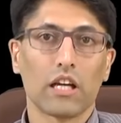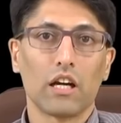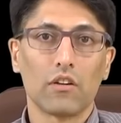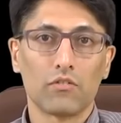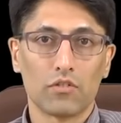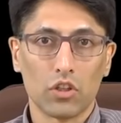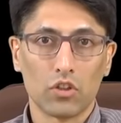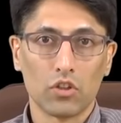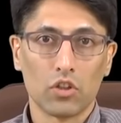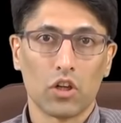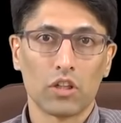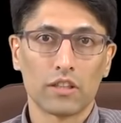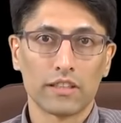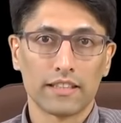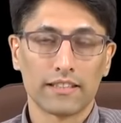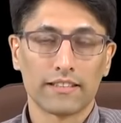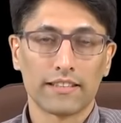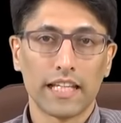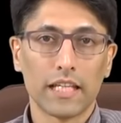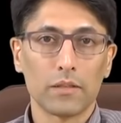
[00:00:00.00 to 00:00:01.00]
of the
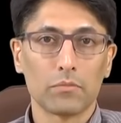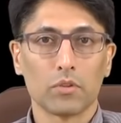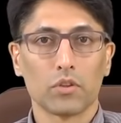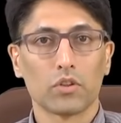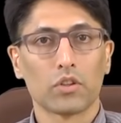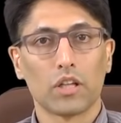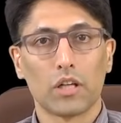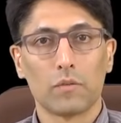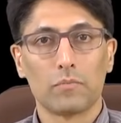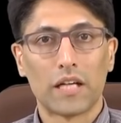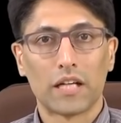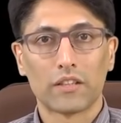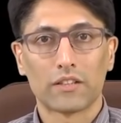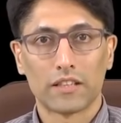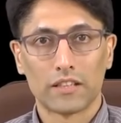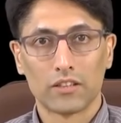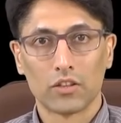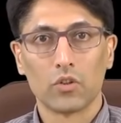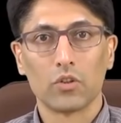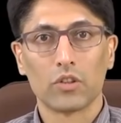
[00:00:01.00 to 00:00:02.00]
non-disabled about
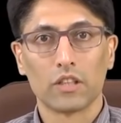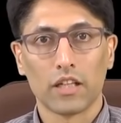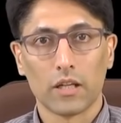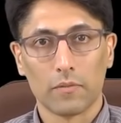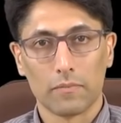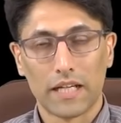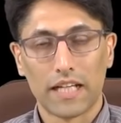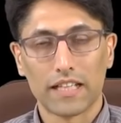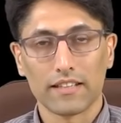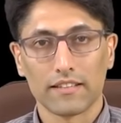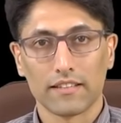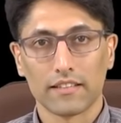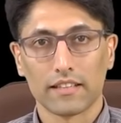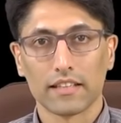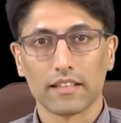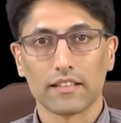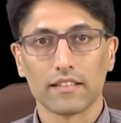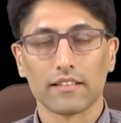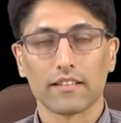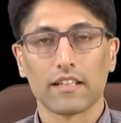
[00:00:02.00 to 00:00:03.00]
their own
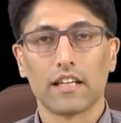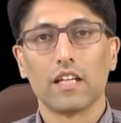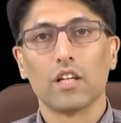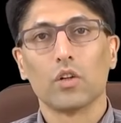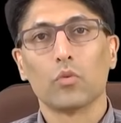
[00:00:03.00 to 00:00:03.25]
capacities,